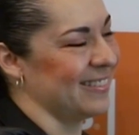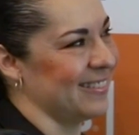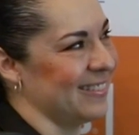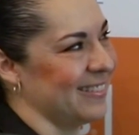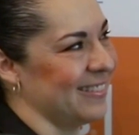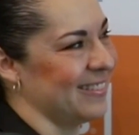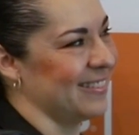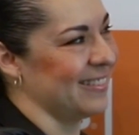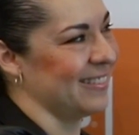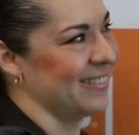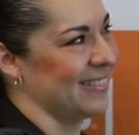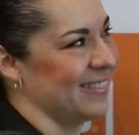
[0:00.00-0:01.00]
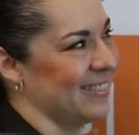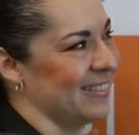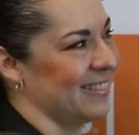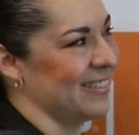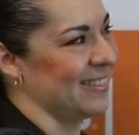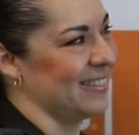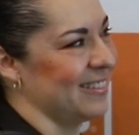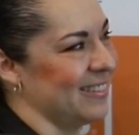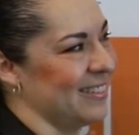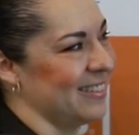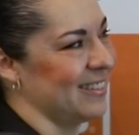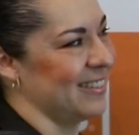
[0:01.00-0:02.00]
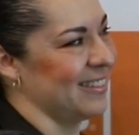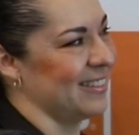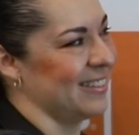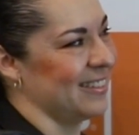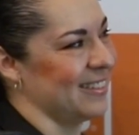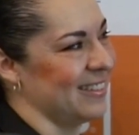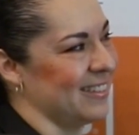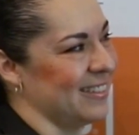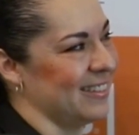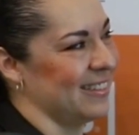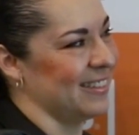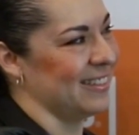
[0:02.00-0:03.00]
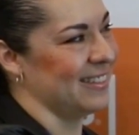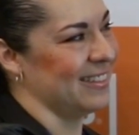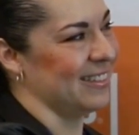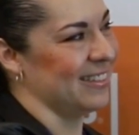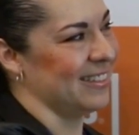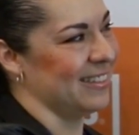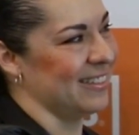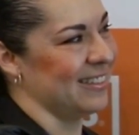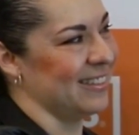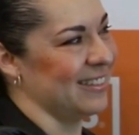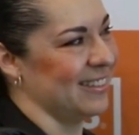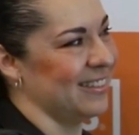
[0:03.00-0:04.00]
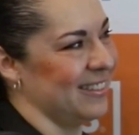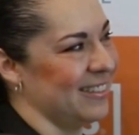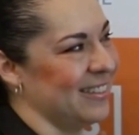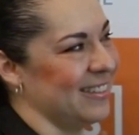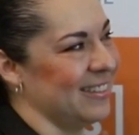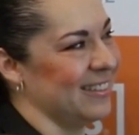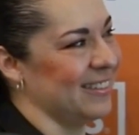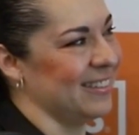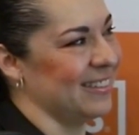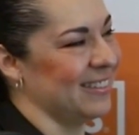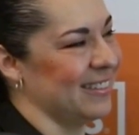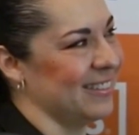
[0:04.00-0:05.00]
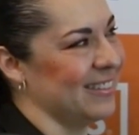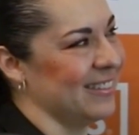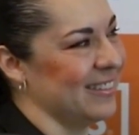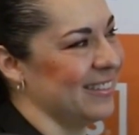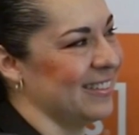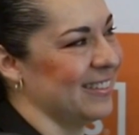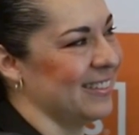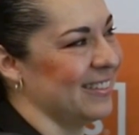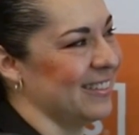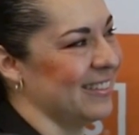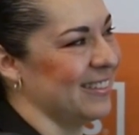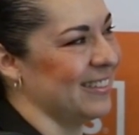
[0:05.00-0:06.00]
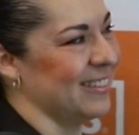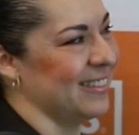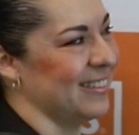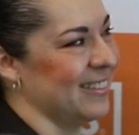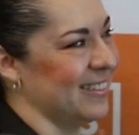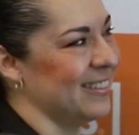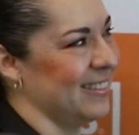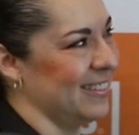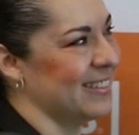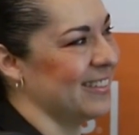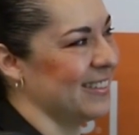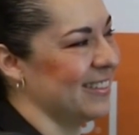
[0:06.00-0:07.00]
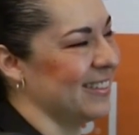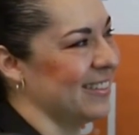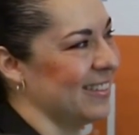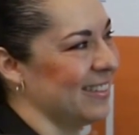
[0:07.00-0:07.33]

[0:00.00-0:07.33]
[no speech]